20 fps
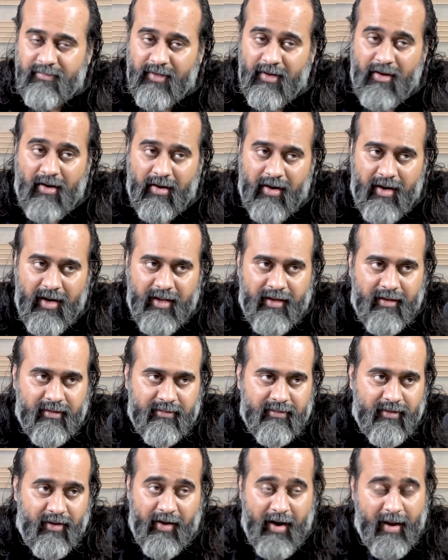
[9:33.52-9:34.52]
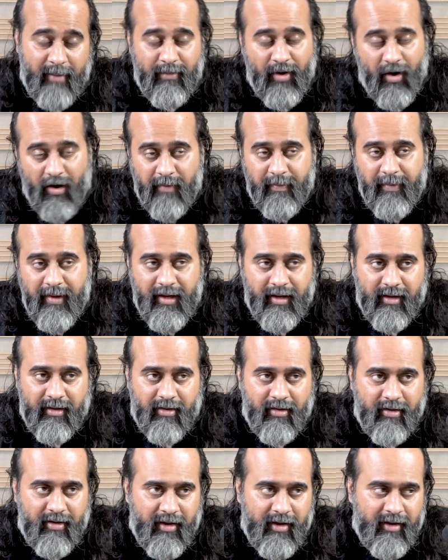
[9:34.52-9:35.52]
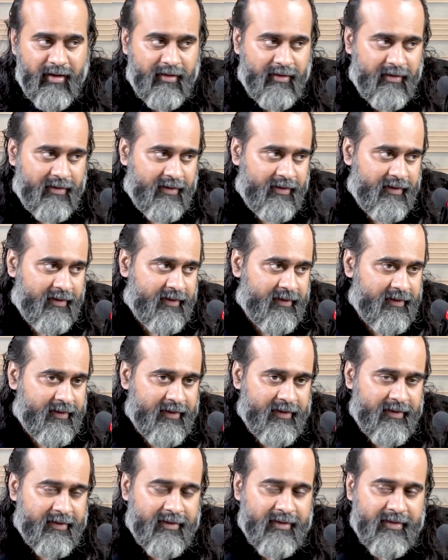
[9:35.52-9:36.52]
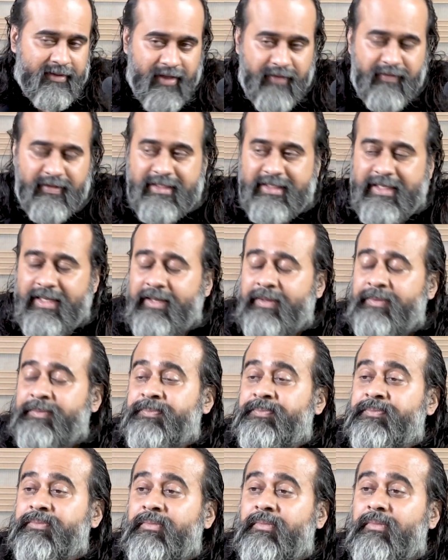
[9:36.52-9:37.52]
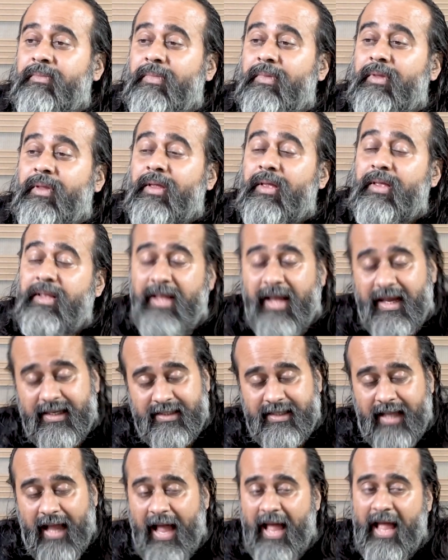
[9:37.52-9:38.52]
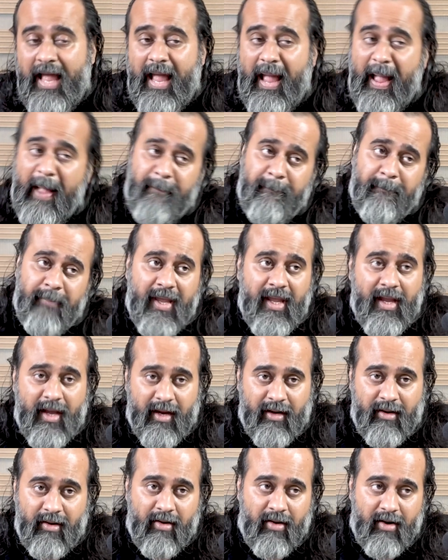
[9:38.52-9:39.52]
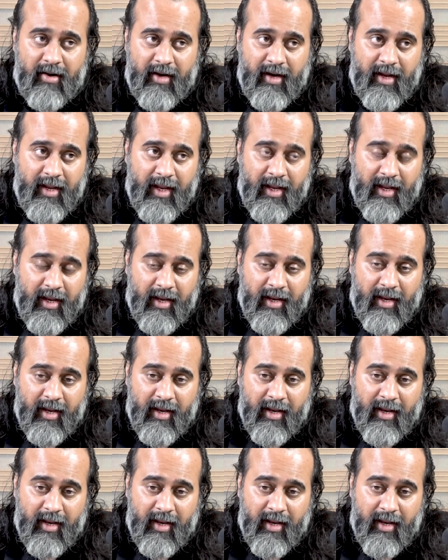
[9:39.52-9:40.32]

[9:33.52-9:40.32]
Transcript: godly, or I am not being ungodly. He will say, yes, I am being ungodly,